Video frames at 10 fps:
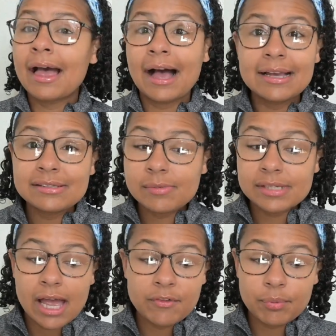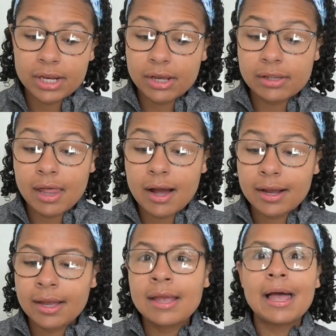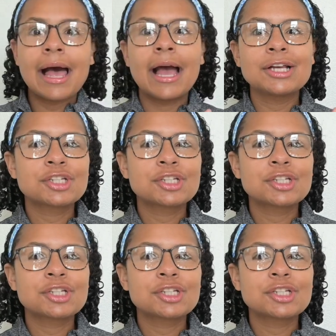I seem to have pretty good luck. I